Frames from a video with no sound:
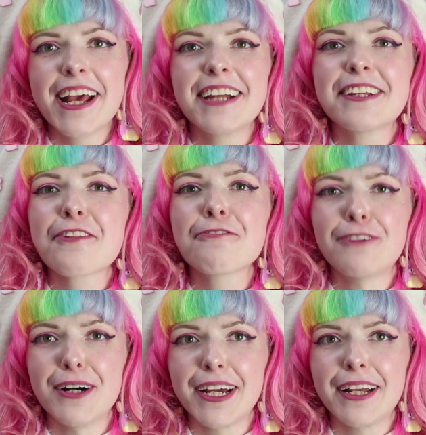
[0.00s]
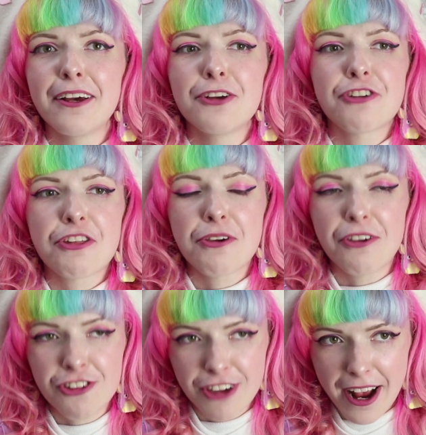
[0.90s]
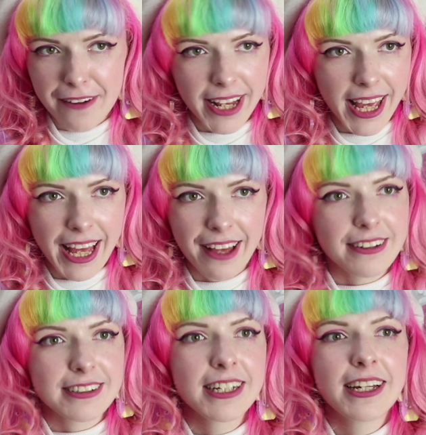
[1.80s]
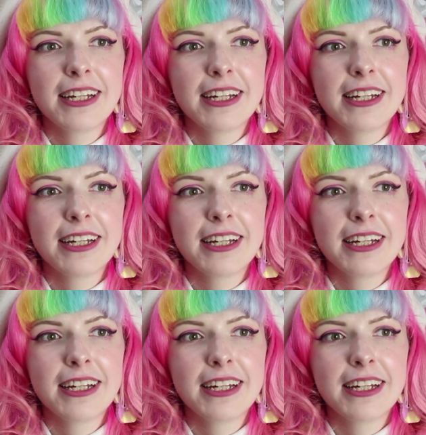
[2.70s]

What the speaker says: It is fine. Just you sharing it and